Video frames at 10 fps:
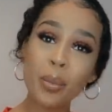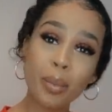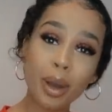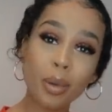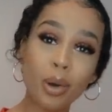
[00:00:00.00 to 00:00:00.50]

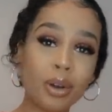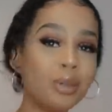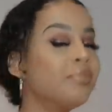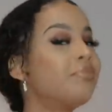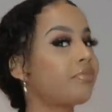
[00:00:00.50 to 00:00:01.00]
My motto.
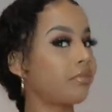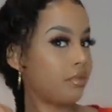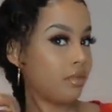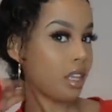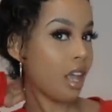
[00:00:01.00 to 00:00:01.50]

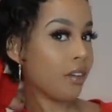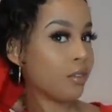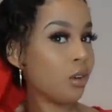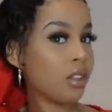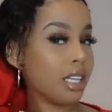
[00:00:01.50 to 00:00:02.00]
I've
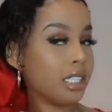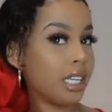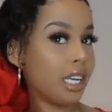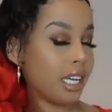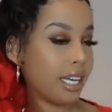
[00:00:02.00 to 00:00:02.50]
got this
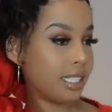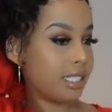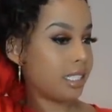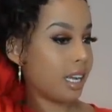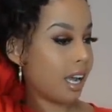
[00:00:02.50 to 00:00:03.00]
in
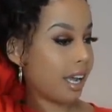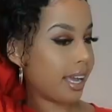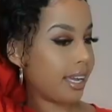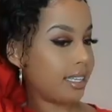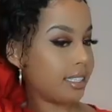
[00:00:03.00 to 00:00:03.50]
a
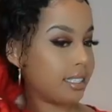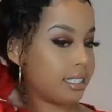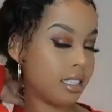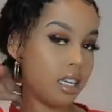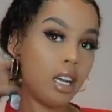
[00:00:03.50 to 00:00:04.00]
size,
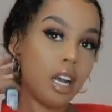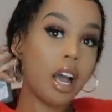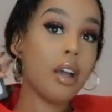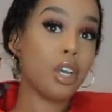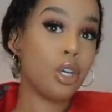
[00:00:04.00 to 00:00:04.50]

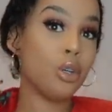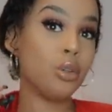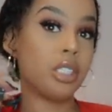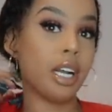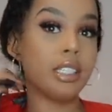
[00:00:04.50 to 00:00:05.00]
a
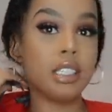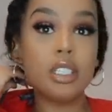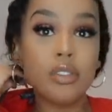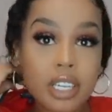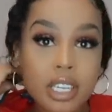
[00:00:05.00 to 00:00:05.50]
huge size. It's
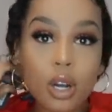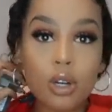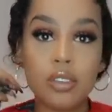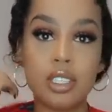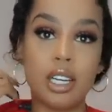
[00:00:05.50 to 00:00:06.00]
already
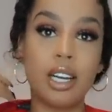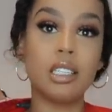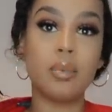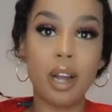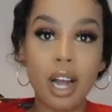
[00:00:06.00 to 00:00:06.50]

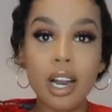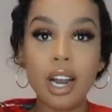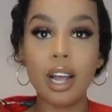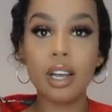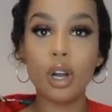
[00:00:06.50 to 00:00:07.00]
oversized, but I
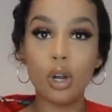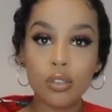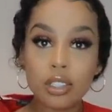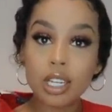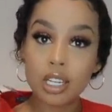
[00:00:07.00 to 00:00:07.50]
like
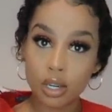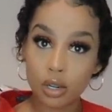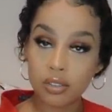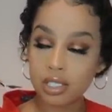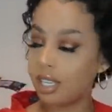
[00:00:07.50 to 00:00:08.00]
oversized,
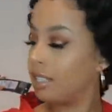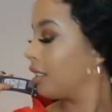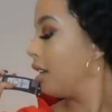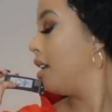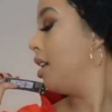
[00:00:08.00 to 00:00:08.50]
oversized.
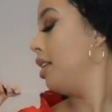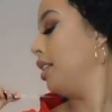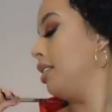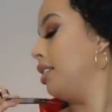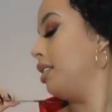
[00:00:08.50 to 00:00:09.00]

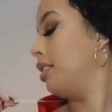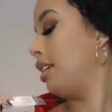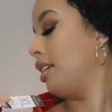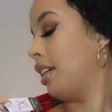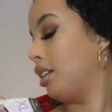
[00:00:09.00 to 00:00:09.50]
This is
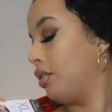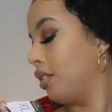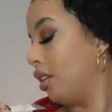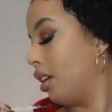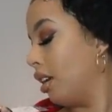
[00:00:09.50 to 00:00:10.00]
an
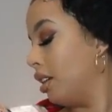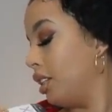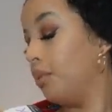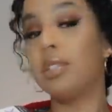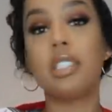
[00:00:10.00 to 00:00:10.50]
extra large.
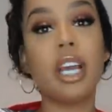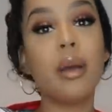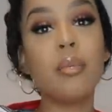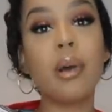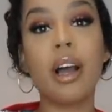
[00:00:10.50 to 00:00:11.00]
It was
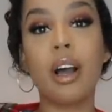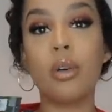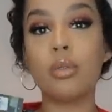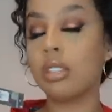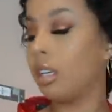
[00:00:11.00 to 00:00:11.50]

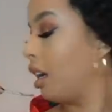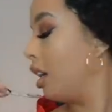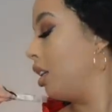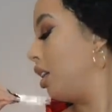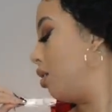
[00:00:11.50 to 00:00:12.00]
£10
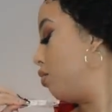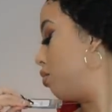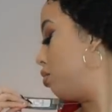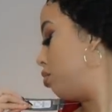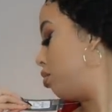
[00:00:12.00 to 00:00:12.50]
and it
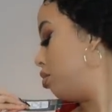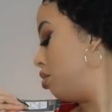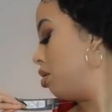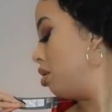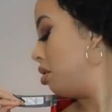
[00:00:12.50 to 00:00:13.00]
was
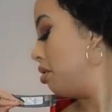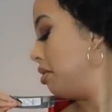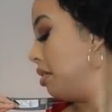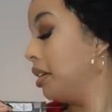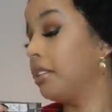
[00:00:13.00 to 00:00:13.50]

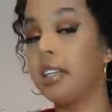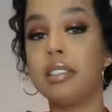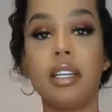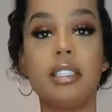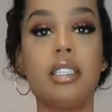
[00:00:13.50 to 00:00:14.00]
a size
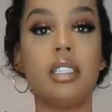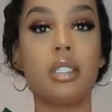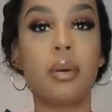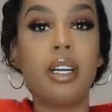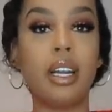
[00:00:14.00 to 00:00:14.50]
18 to
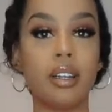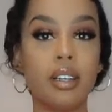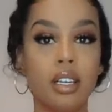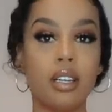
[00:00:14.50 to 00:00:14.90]
20.